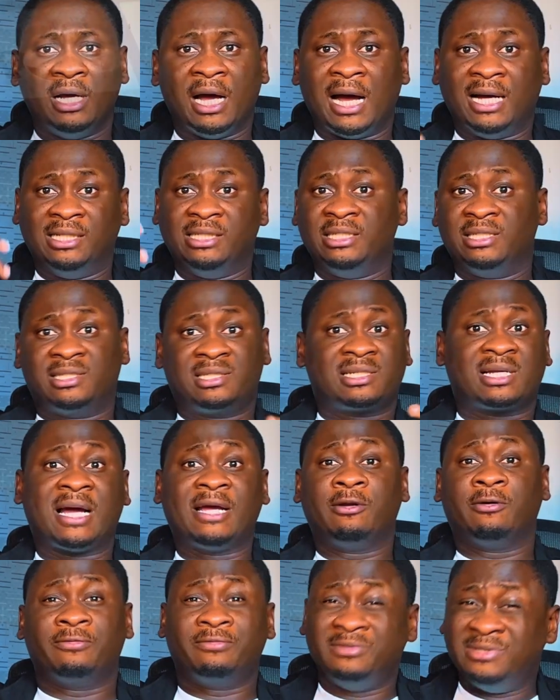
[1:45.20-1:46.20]
and it's
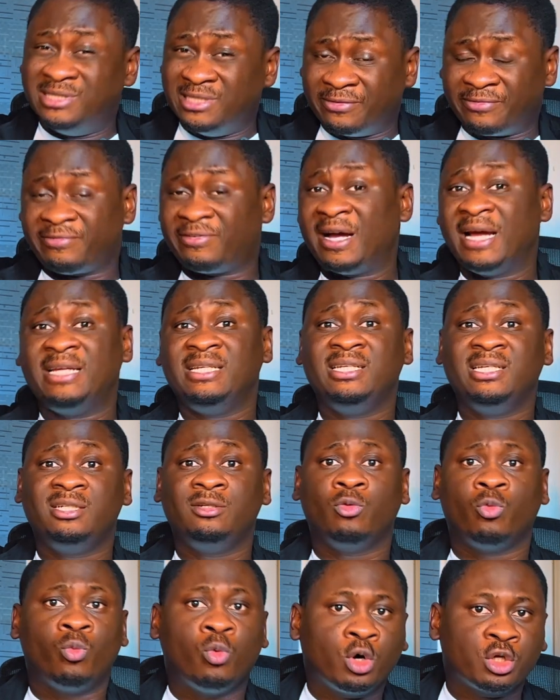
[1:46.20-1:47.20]
kind of
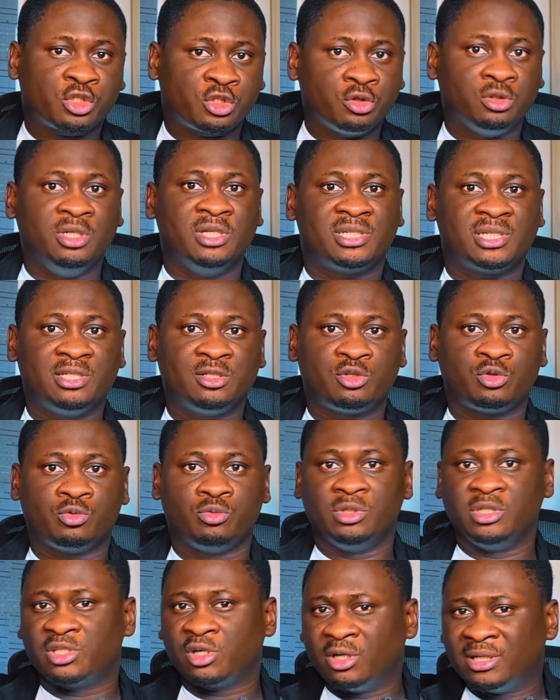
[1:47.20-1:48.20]
defining what you listen
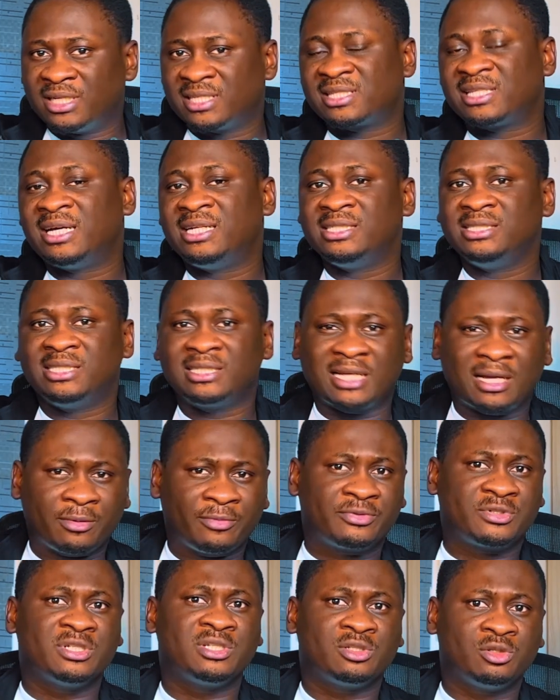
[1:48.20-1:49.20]
to. It's understanding the type
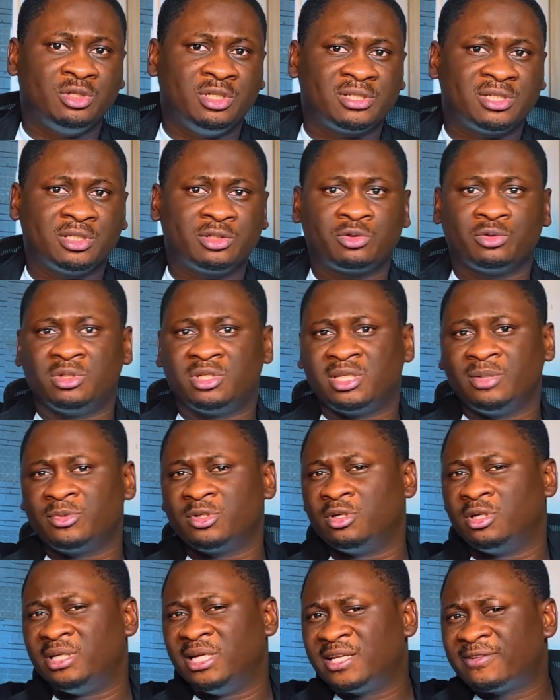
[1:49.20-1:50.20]
of things you listen to. The same
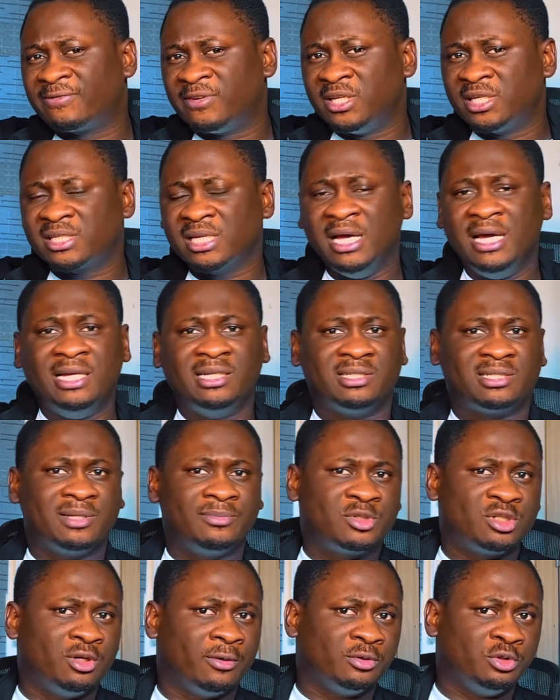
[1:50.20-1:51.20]
thing on Netflix, the
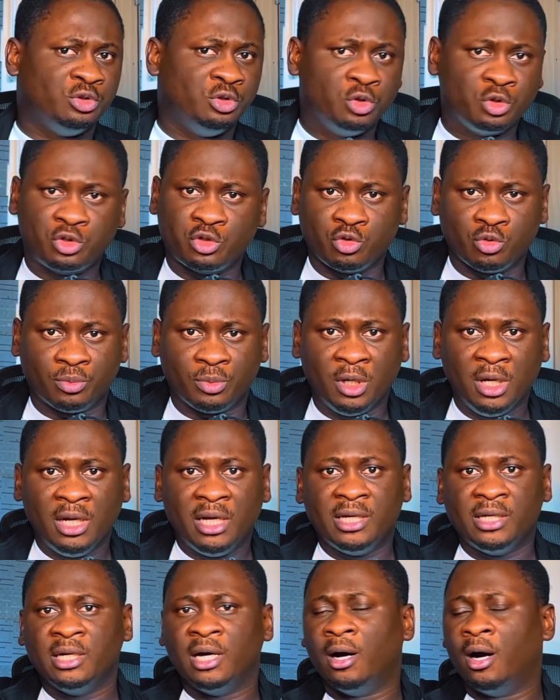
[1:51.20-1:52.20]
same thing on YouTube.
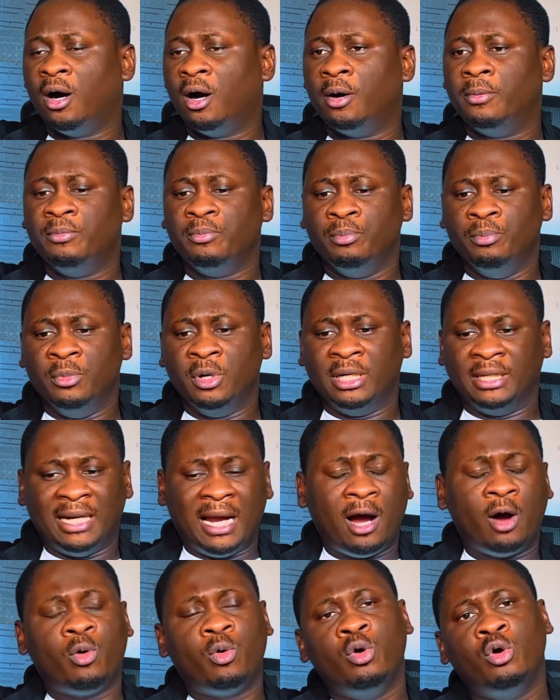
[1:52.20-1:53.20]

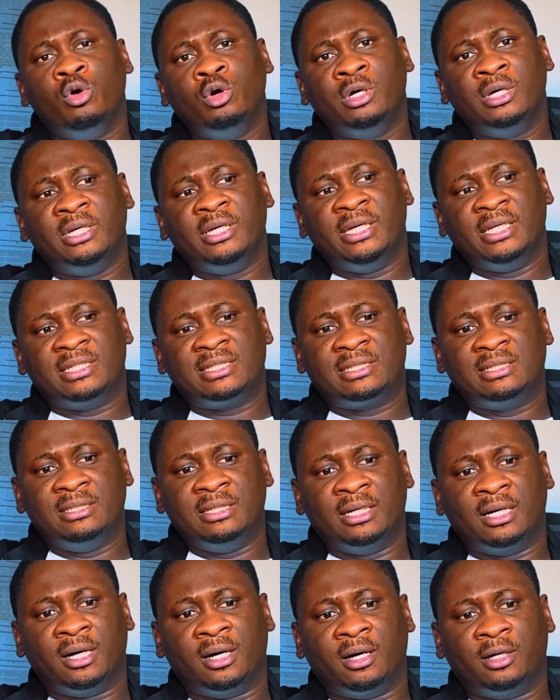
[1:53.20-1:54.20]
Now
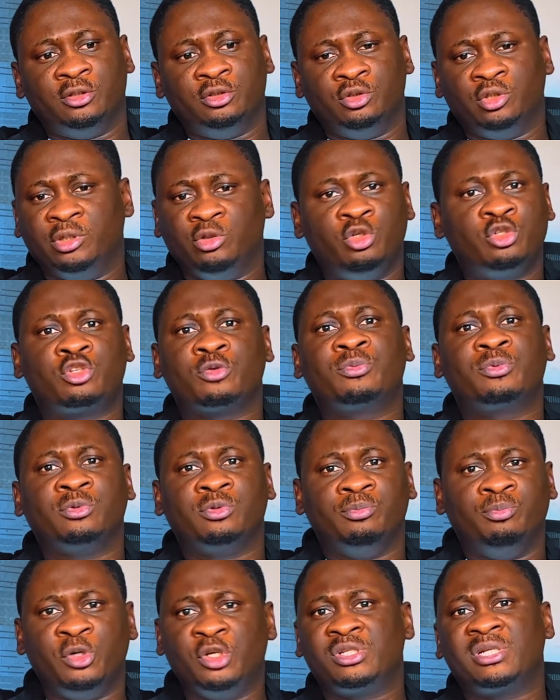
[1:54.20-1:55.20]

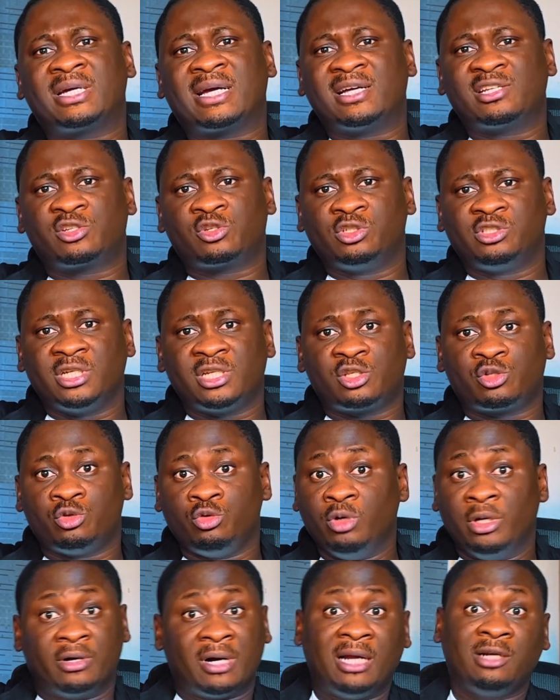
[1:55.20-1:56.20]
YouTube Music can suggest to
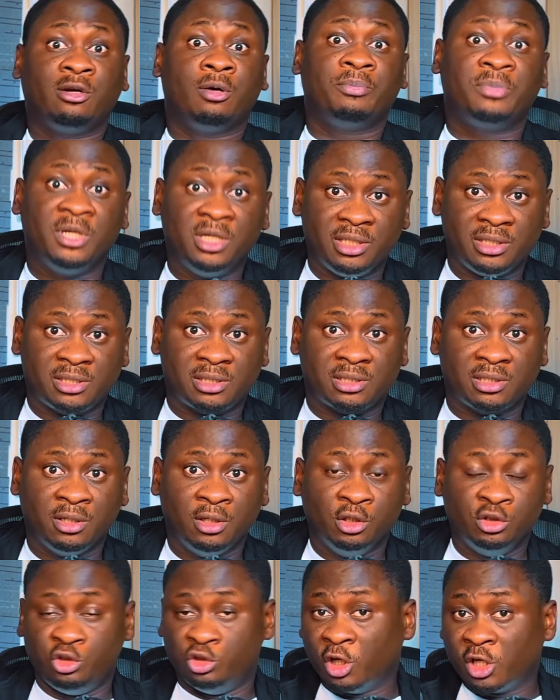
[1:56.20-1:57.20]
you a random playlist
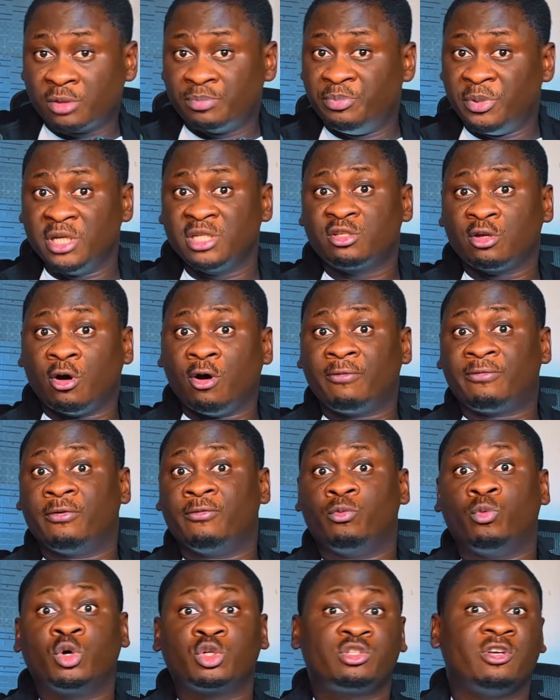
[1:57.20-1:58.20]
just based off
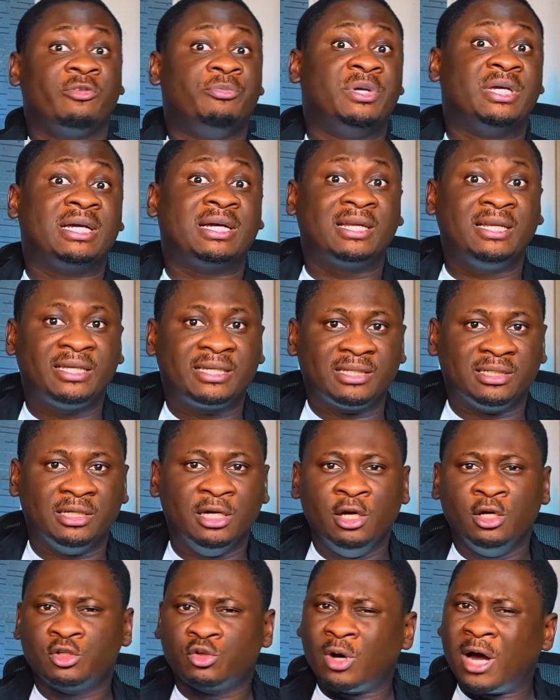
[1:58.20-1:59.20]
of what you have been clicking.
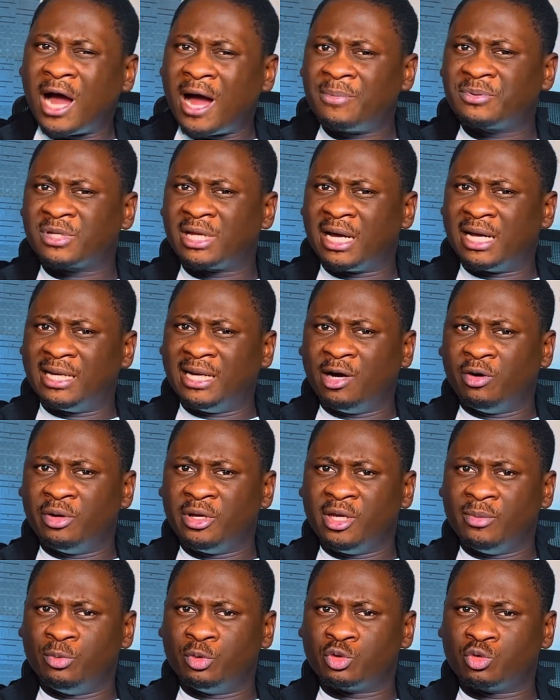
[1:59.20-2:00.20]
So apps are now
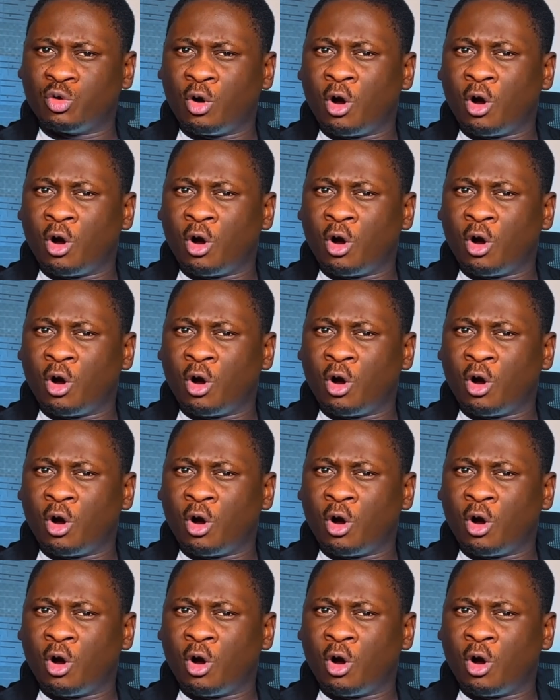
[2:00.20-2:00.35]
able to